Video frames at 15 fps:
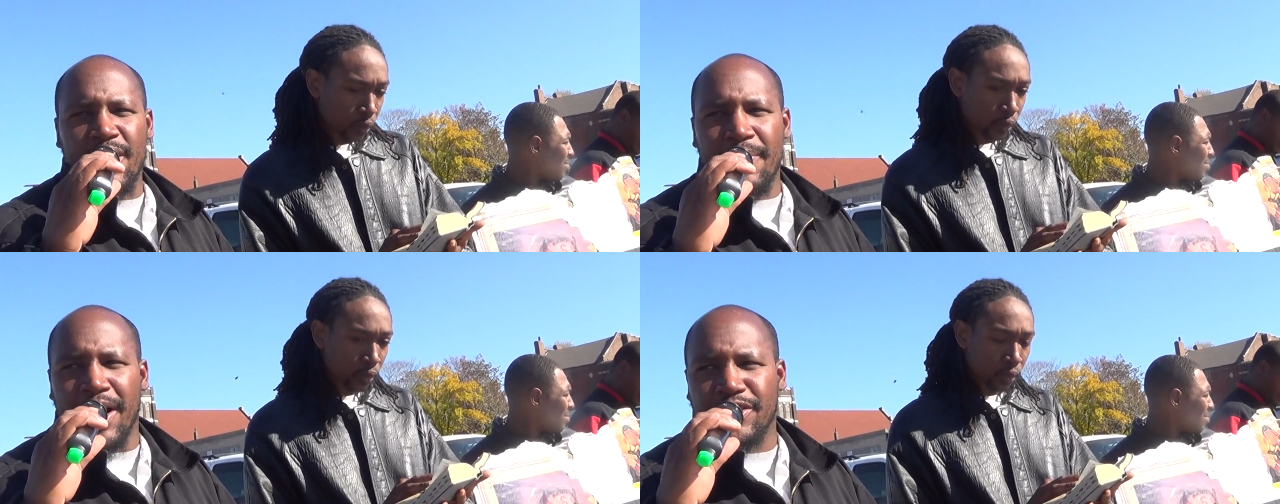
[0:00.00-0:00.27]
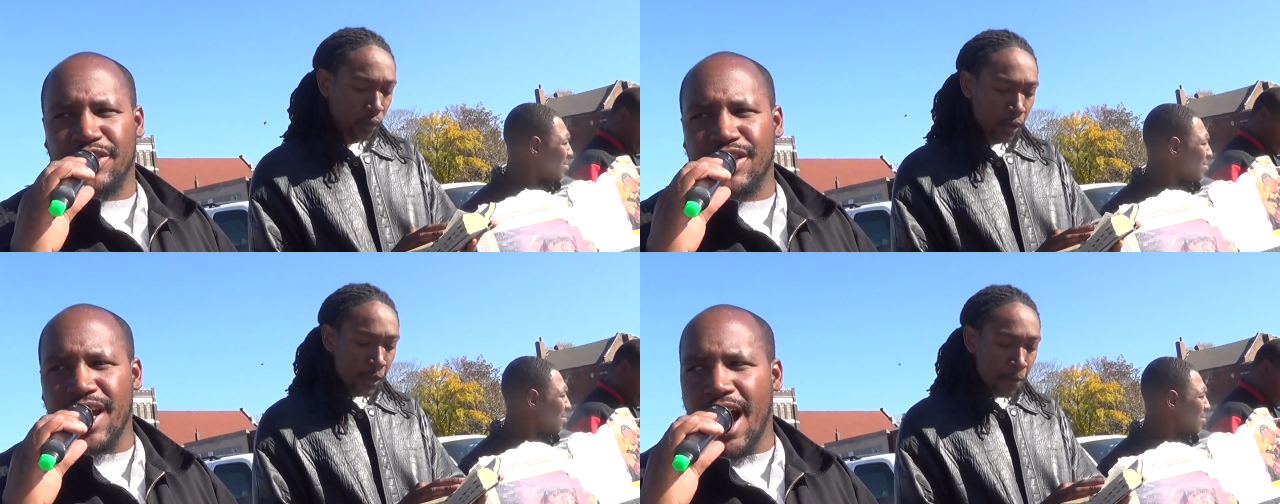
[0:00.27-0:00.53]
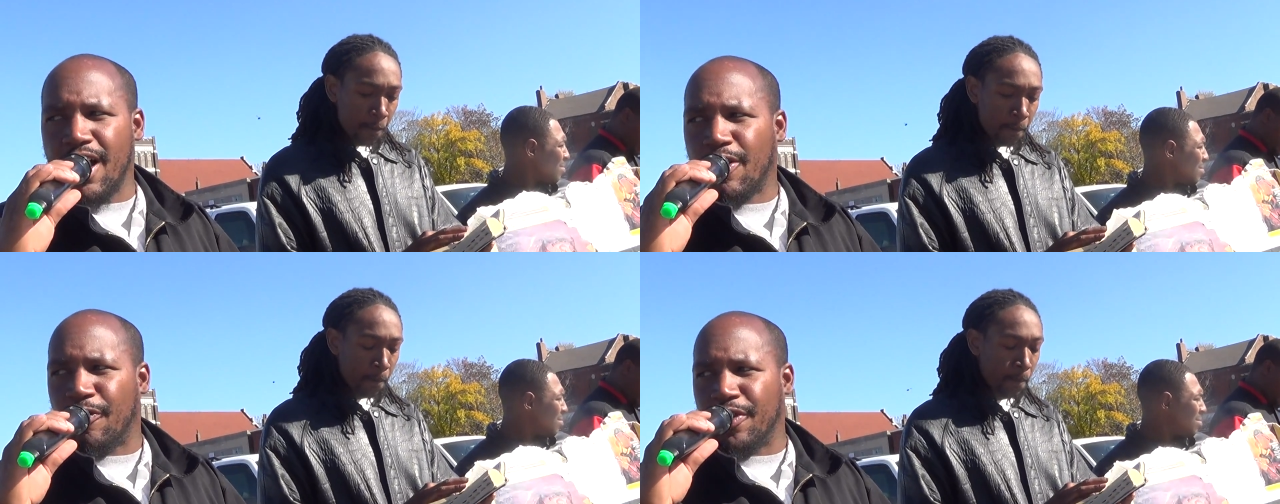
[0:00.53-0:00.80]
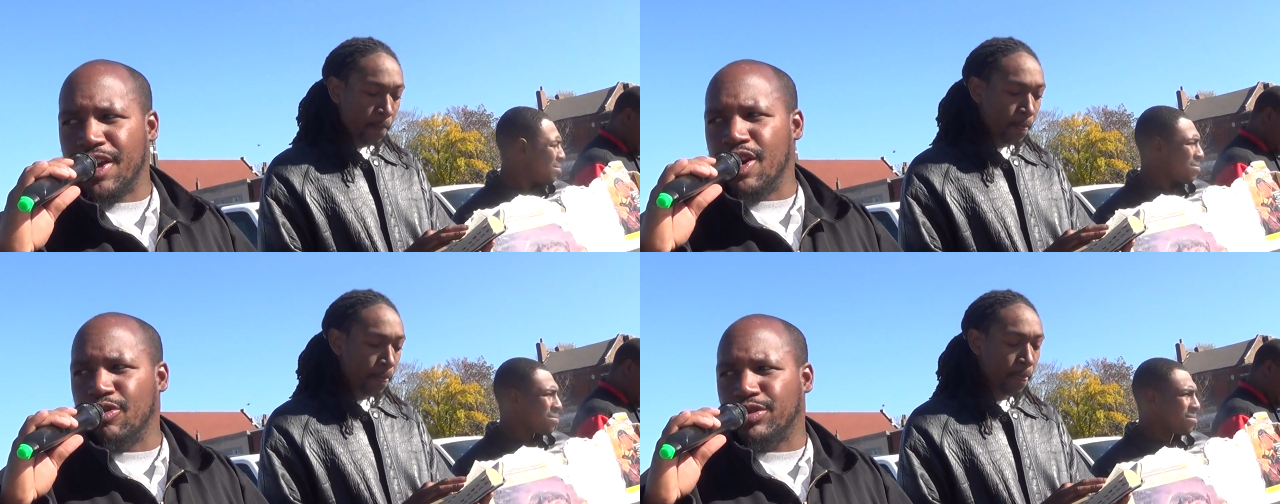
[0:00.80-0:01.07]
Speaker 1: about
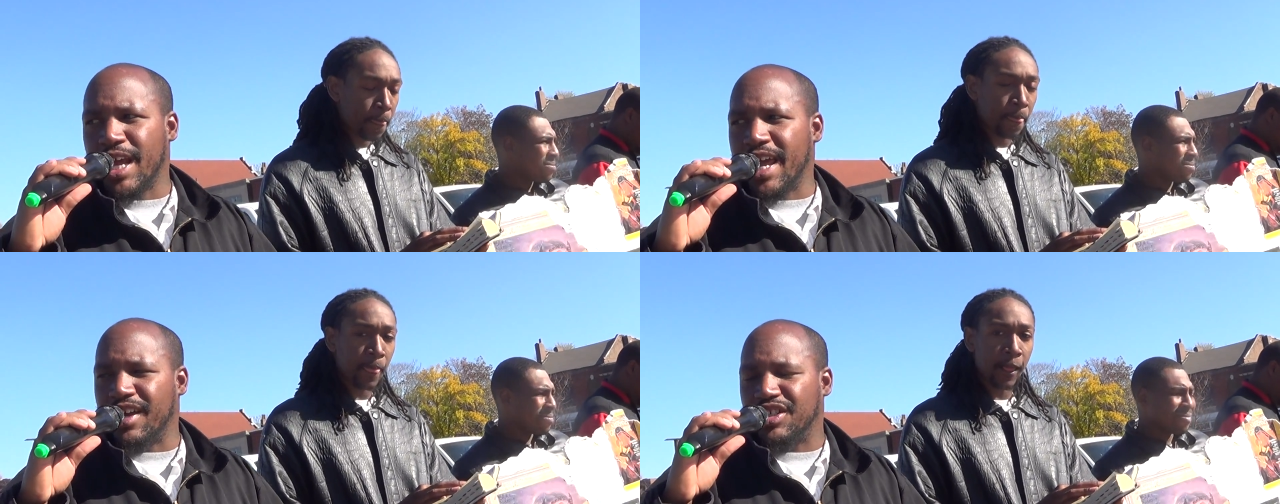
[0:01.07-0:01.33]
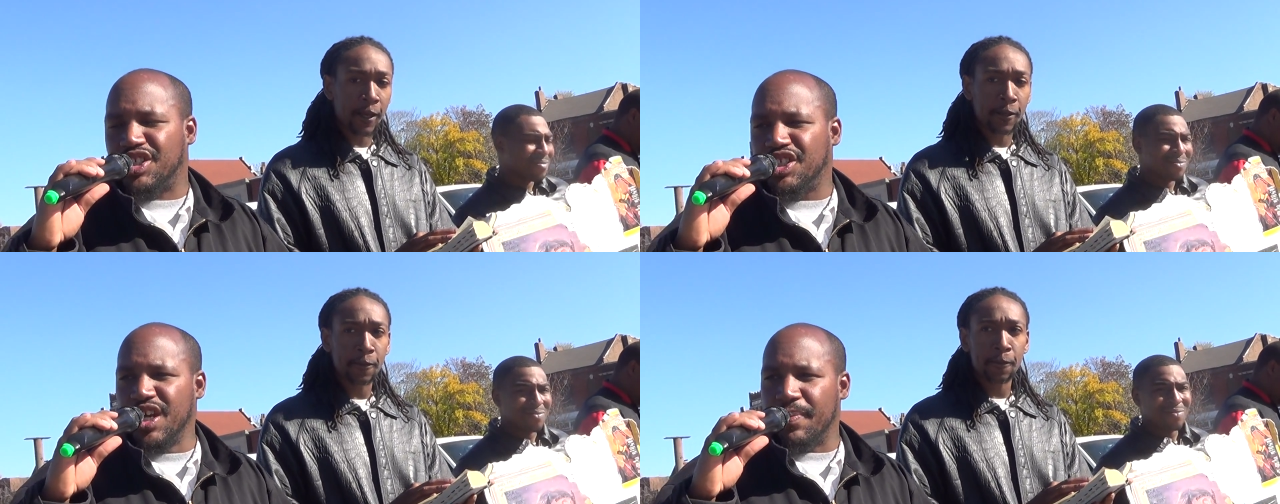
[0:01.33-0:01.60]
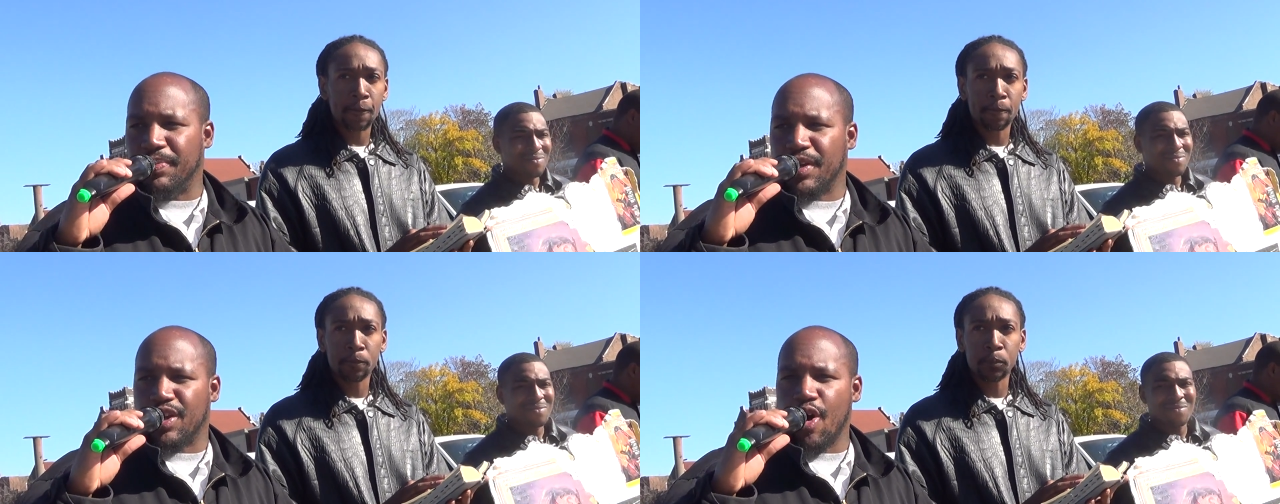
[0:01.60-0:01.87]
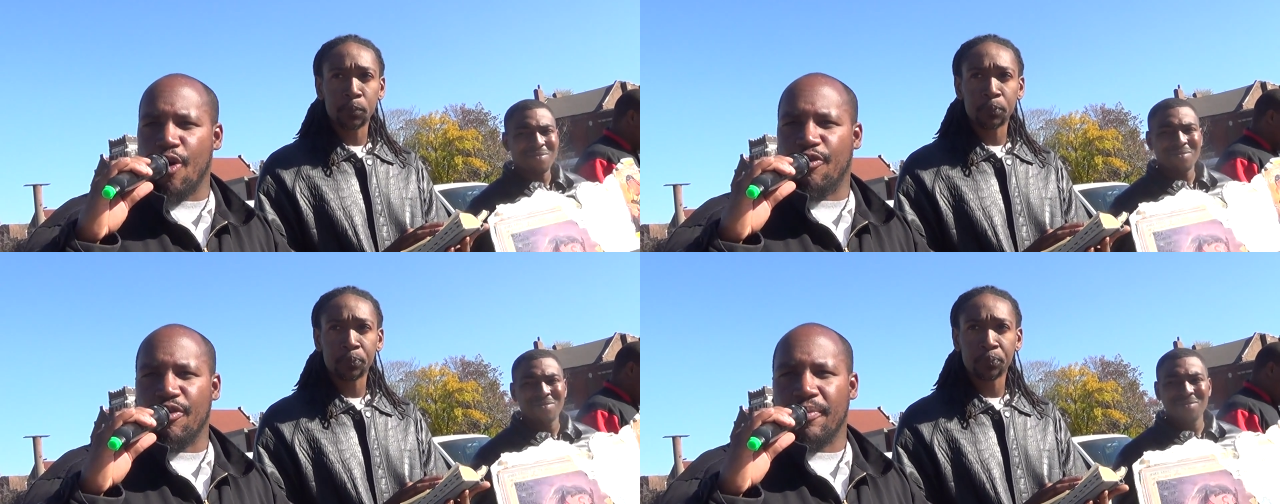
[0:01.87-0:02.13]
geography, it don't take a ship to
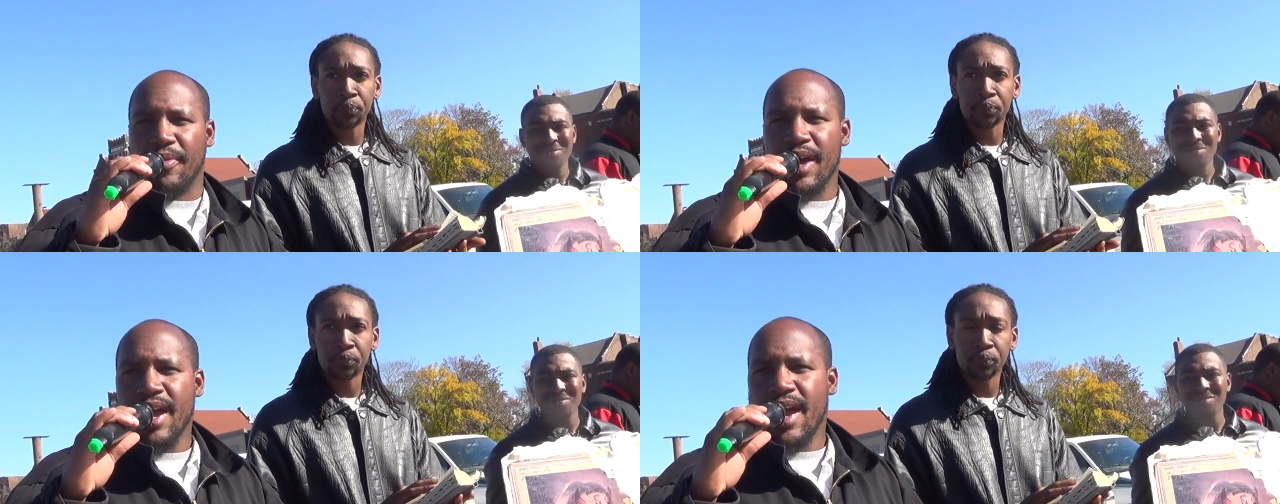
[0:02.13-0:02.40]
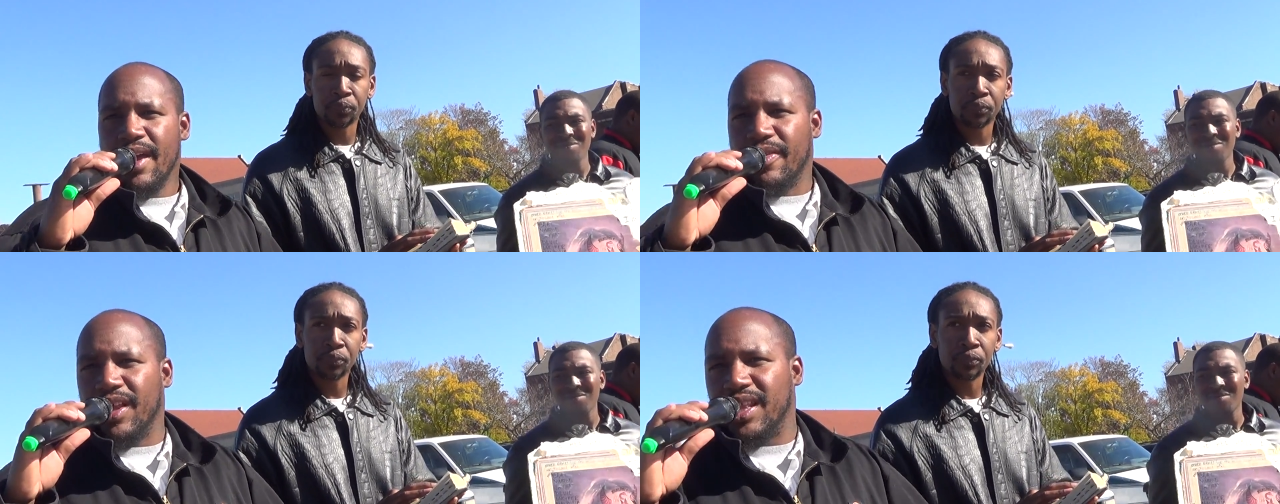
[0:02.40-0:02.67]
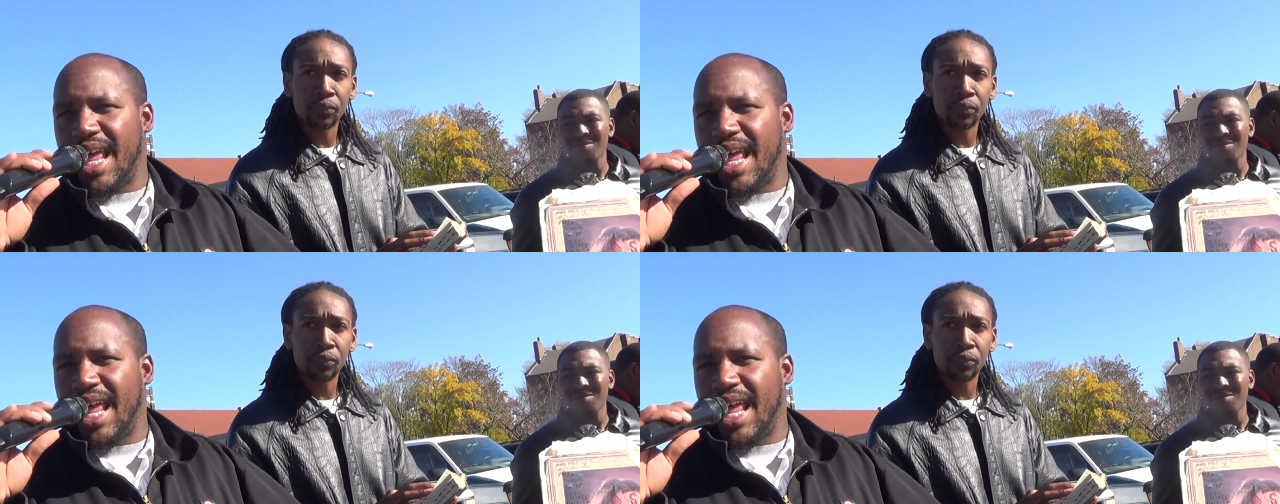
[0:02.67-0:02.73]
go from the